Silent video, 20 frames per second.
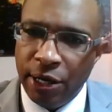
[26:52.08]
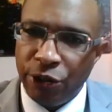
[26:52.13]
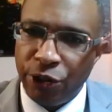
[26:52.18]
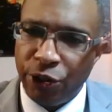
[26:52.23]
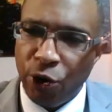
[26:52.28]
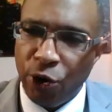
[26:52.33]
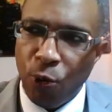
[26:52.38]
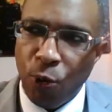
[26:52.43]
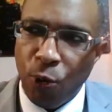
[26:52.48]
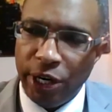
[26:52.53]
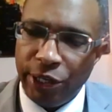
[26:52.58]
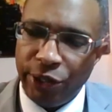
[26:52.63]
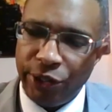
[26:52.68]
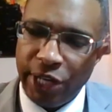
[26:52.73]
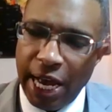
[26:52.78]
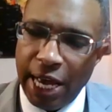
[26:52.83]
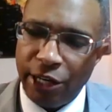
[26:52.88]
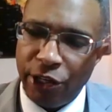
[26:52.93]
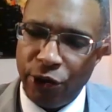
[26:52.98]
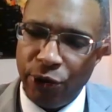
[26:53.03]
So what does
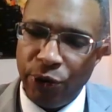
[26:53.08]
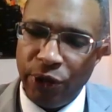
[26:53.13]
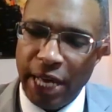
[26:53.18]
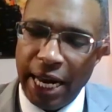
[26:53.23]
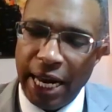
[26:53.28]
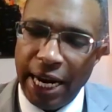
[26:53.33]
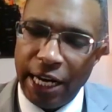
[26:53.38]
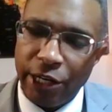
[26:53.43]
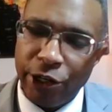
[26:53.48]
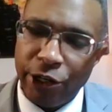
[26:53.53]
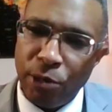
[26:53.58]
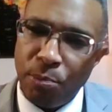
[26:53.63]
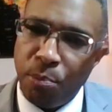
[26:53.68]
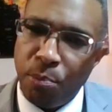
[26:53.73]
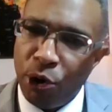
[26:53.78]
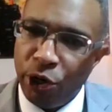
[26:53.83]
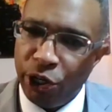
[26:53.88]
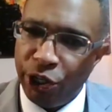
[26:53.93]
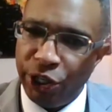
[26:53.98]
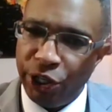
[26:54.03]
that do? That actually
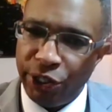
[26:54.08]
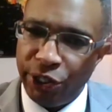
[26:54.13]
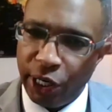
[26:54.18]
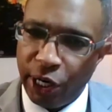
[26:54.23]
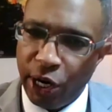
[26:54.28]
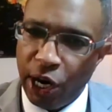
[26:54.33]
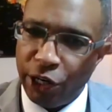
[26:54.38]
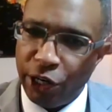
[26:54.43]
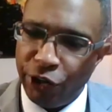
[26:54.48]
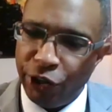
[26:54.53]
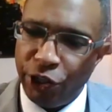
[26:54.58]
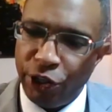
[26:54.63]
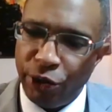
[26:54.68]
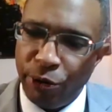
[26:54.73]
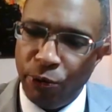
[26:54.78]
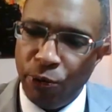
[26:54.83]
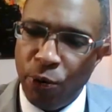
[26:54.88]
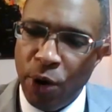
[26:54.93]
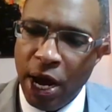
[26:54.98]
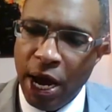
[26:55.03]
pushes a country
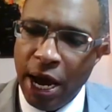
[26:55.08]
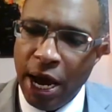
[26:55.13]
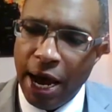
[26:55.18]
to